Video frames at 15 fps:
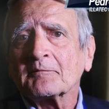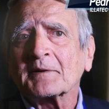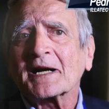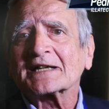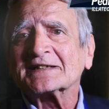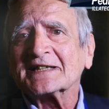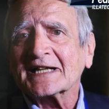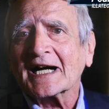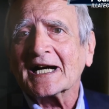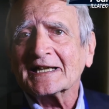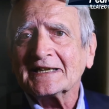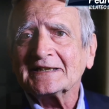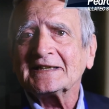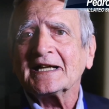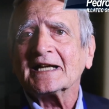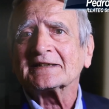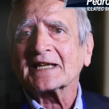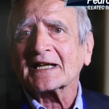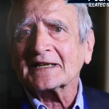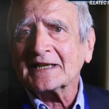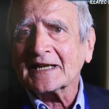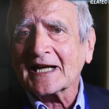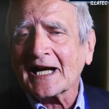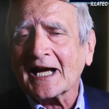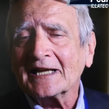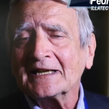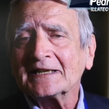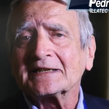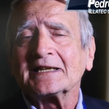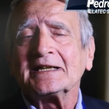practicality and
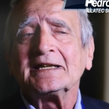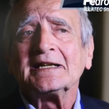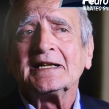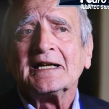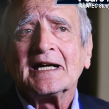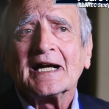technicality